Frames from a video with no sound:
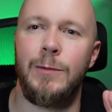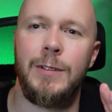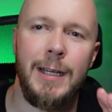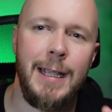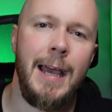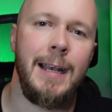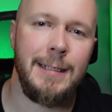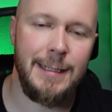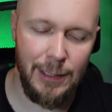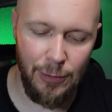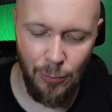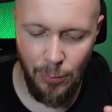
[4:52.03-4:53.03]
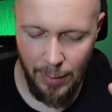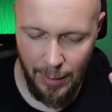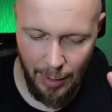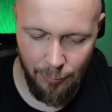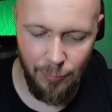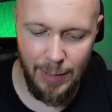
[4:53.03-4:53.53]
which again is still
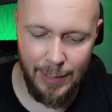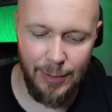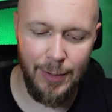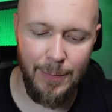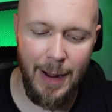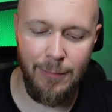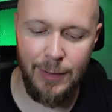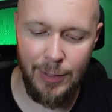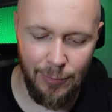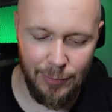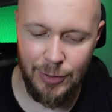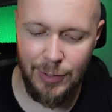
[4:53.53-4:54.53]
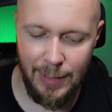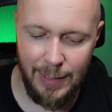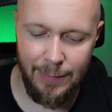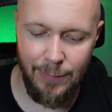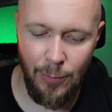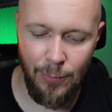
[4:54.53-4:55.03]
a really good amount. You're not just going to
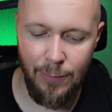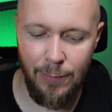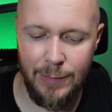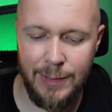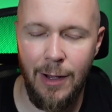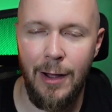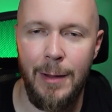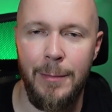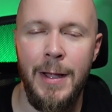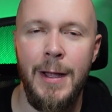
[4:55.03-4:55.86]
leave it on all the time.